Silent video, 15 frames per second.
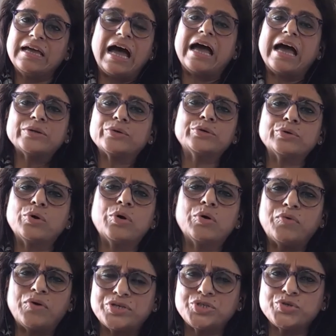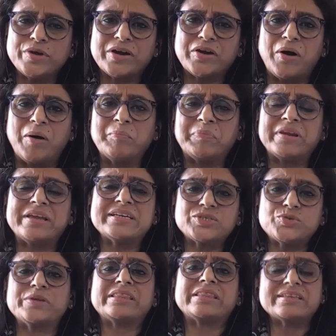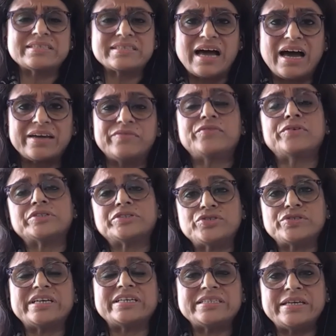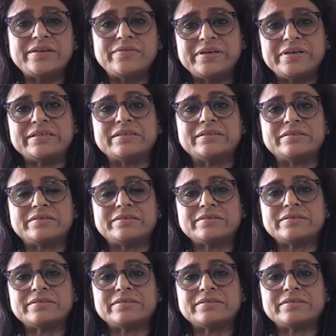I don't know what to accomplish with this unfortunate event.